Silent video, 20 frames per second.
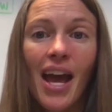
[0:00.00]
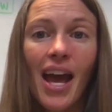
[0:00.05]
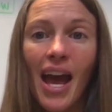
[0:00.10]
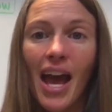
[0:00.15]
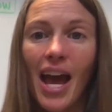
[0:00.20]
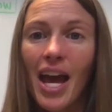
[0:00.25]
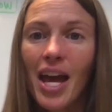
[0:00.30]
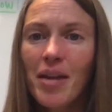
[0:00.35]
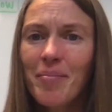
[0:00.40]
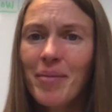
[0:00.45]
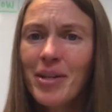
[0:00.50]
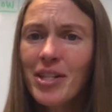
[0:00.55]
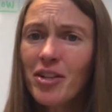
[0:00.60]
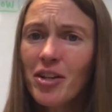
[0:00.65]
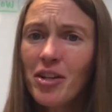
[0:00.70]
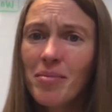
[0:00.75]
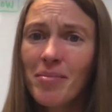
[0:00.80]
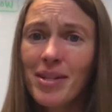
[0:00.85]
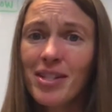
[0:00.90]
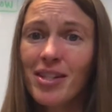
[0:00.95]
And Mr.
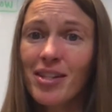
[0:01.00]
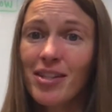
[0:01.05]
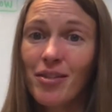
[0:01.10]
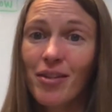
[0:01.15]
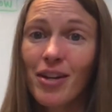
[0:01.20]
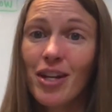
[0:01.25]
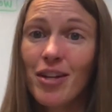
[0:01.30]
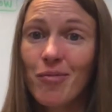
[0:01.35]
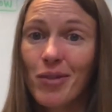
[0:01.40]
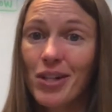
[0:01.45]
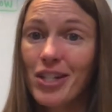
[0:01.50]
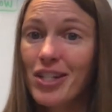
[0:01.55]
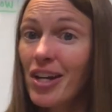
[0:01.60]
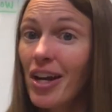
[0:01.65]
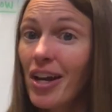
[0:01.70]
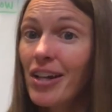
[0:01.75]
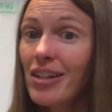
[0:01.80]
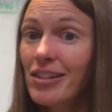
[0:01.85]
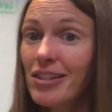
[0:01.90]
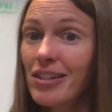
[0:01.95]
and Mrs. Green were
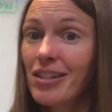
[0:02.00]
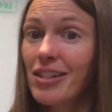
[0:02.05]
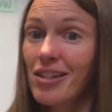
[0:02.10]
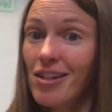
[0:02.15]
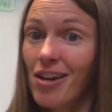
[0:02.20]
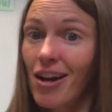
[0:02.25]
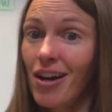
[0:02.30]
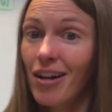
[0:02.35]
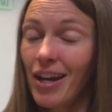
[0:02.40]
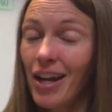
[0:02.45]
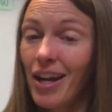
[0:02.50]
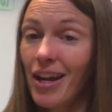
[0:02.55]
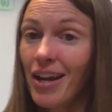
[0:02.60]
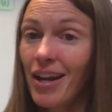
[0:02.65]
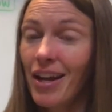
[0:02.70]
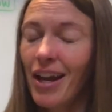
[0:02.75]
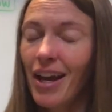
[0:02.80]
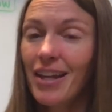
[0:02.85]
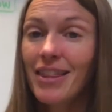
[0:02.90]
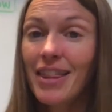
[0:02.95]
just talking,
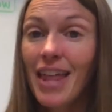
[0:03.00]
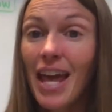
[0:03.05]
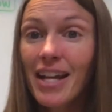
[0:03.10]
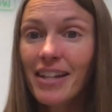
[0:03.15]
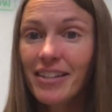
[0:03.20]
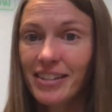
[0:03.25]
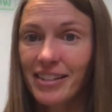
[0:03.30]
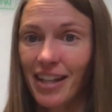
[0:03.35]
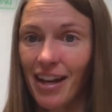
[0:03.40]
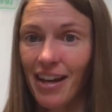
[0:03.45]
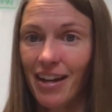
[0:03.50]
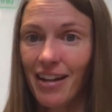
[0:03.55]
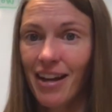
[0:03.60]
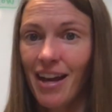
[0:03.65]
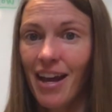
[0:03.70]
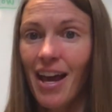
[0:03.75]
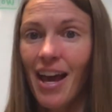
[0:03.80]
and they said